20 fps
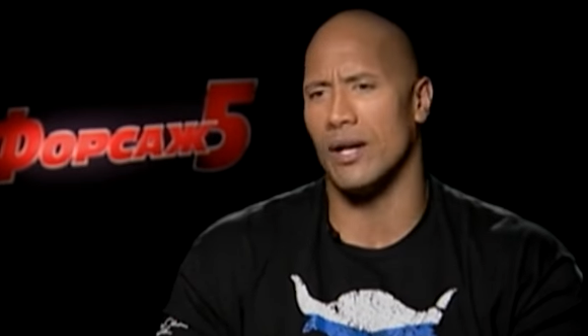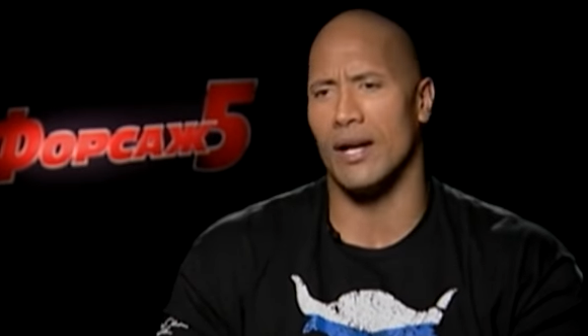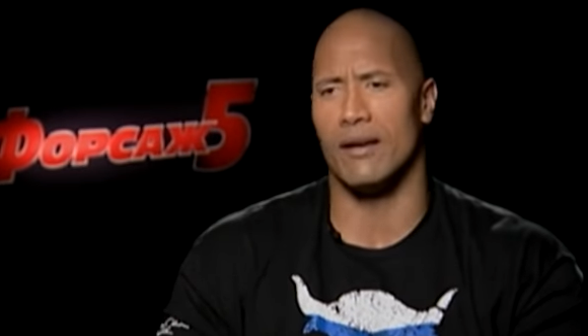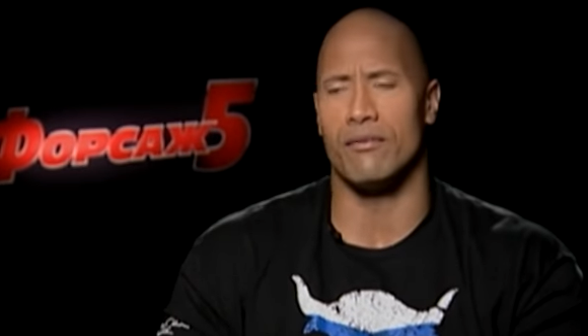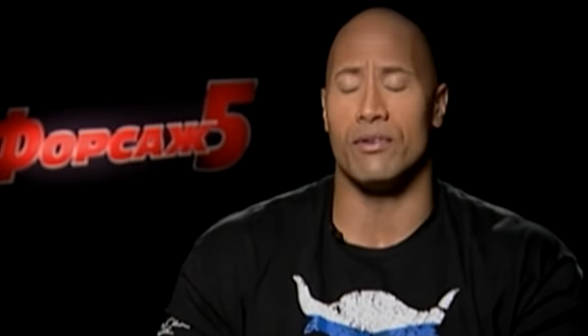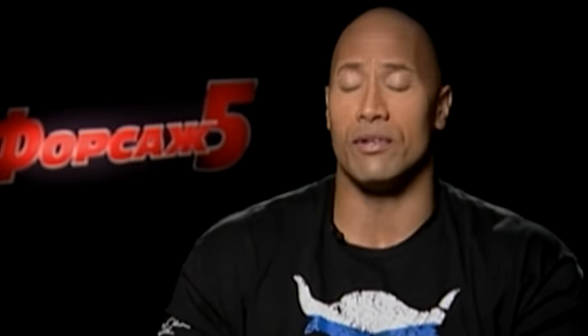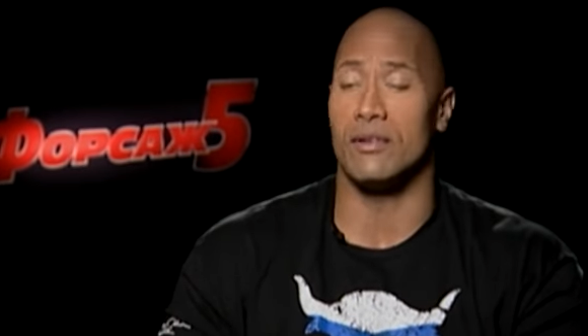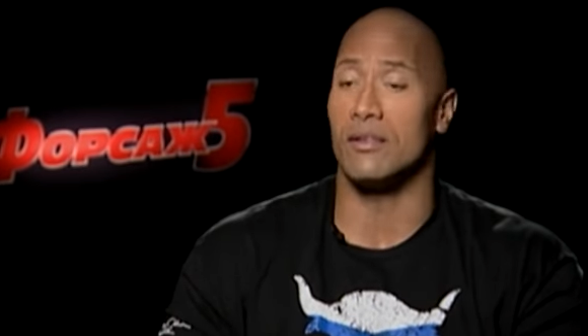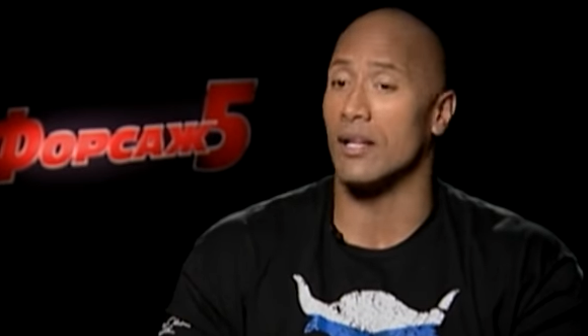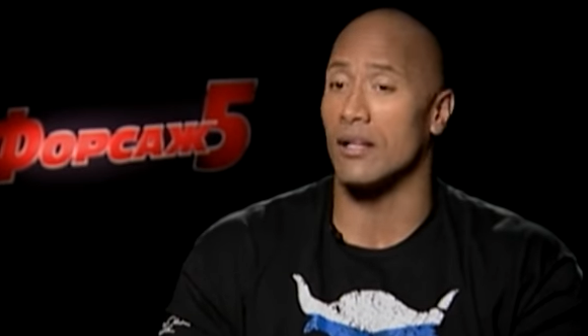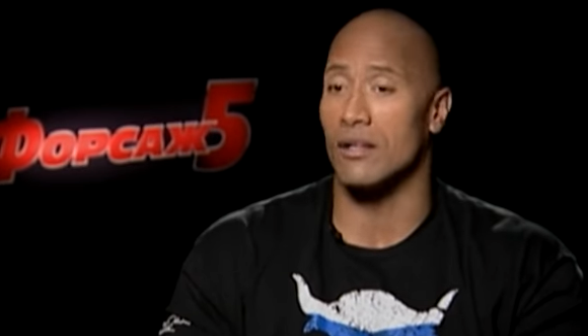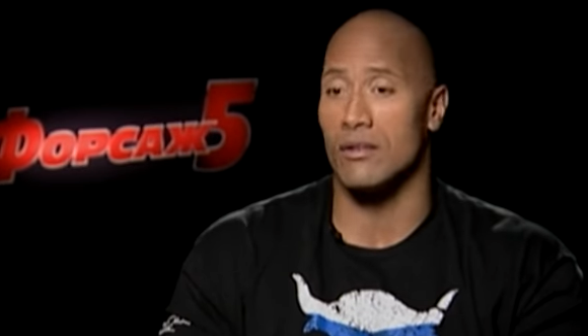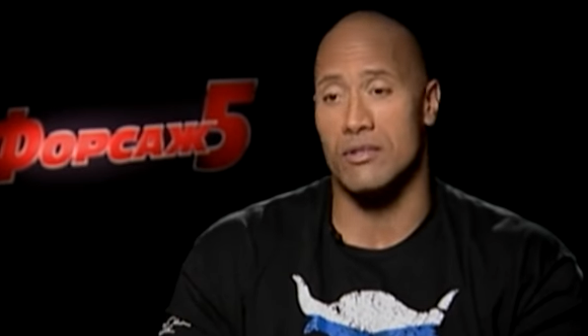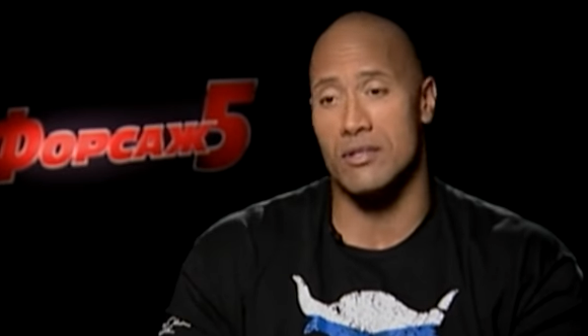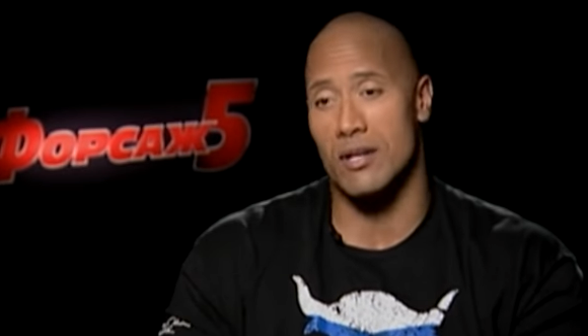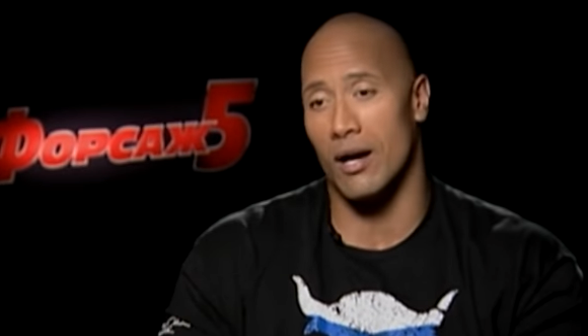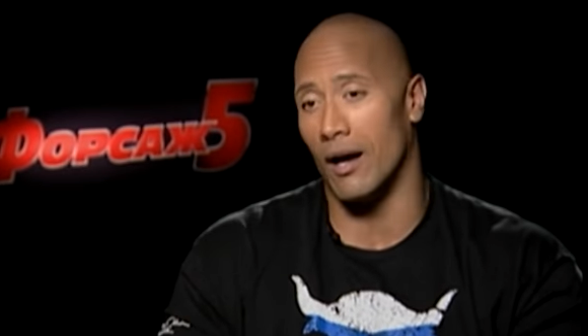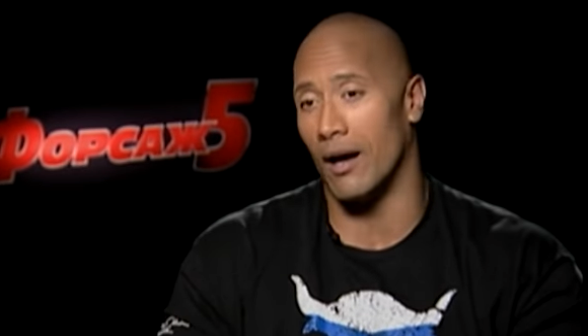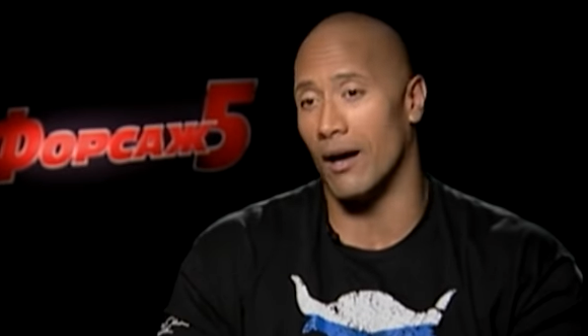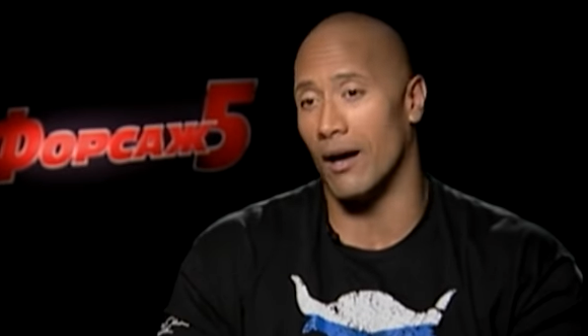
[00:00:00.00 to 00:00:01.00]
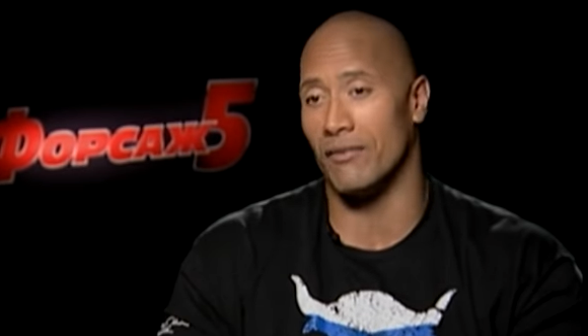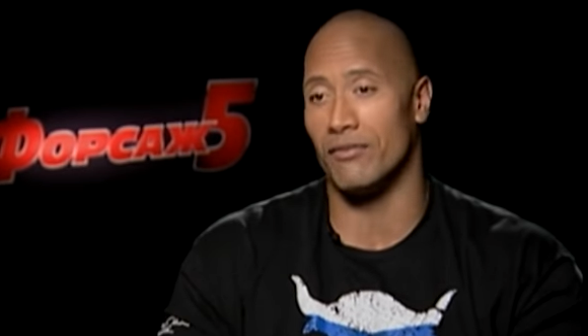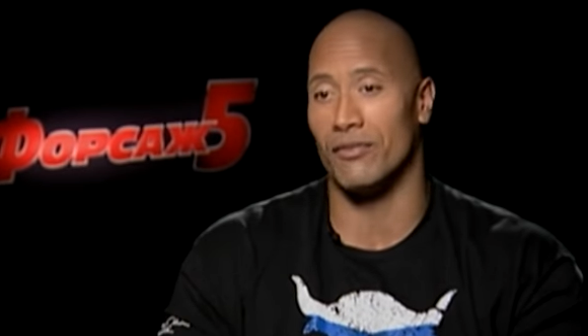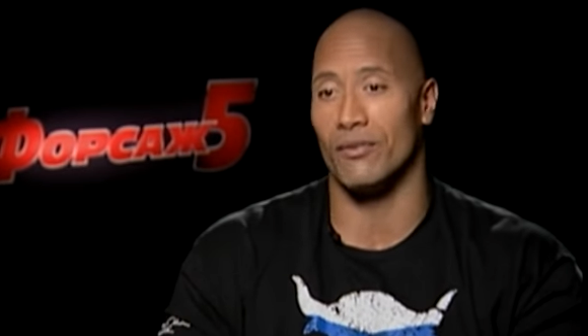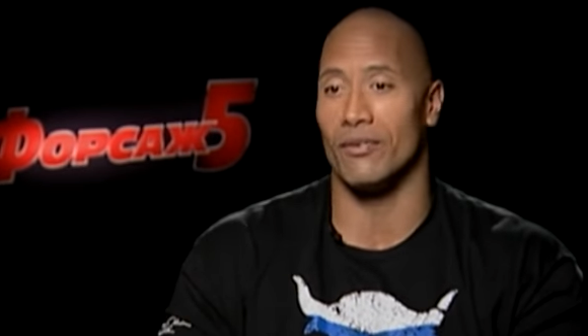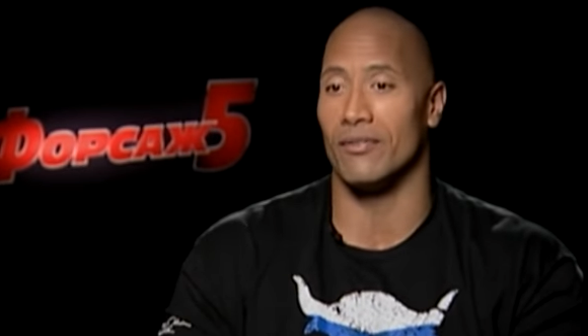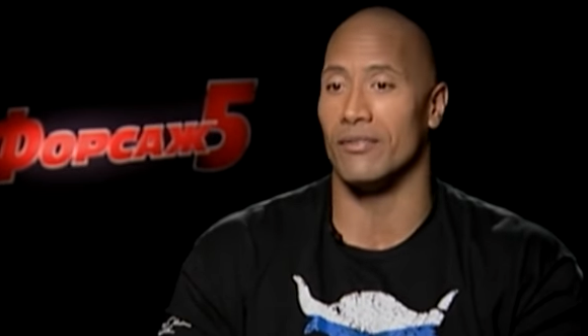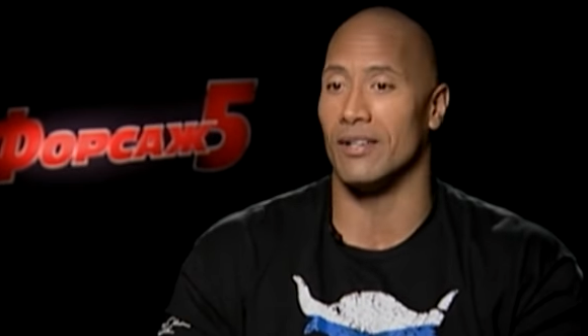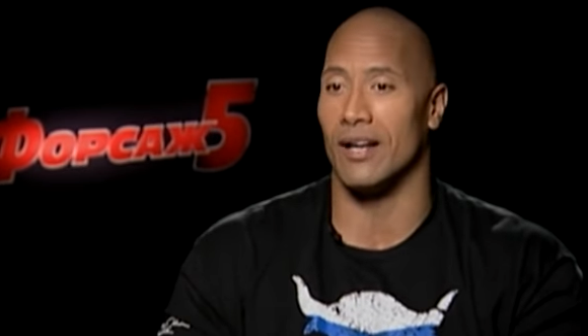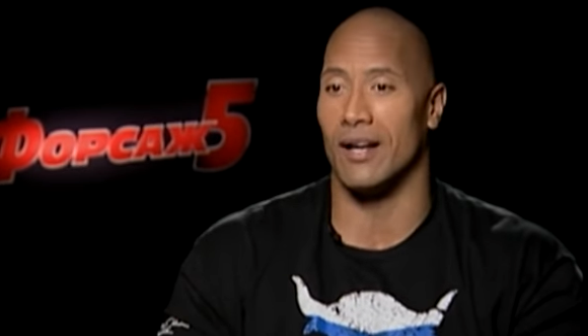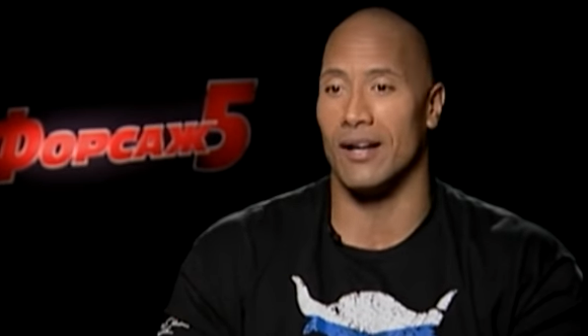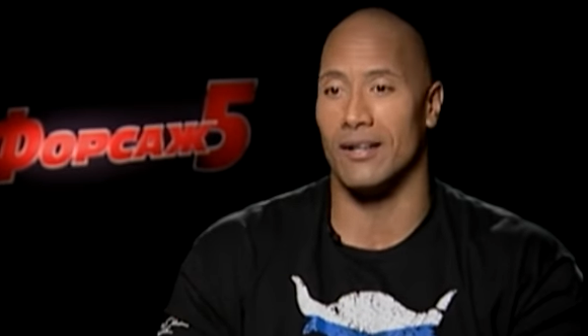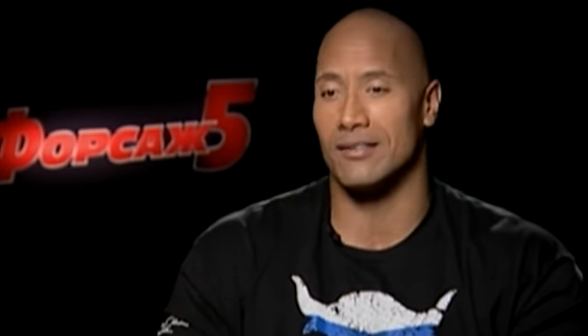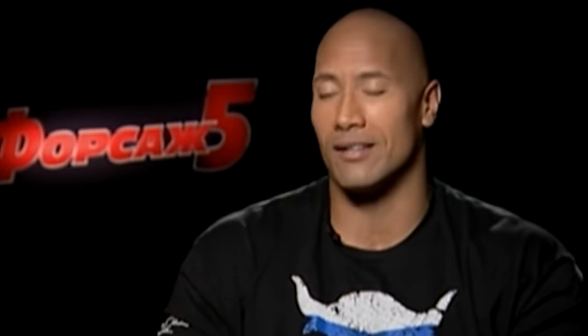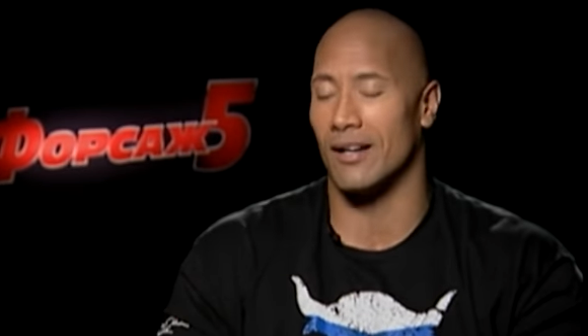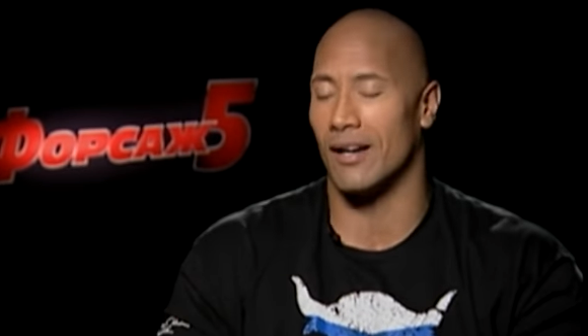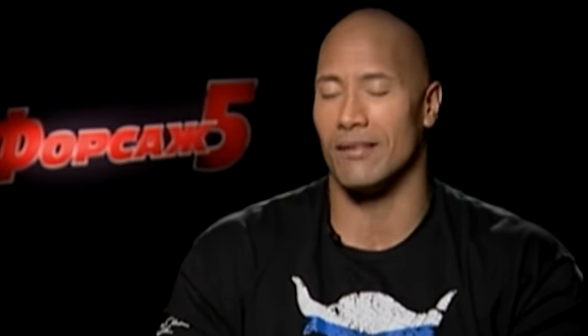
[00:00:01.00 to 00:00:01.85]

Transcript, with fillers: if you think you're tough or you're not.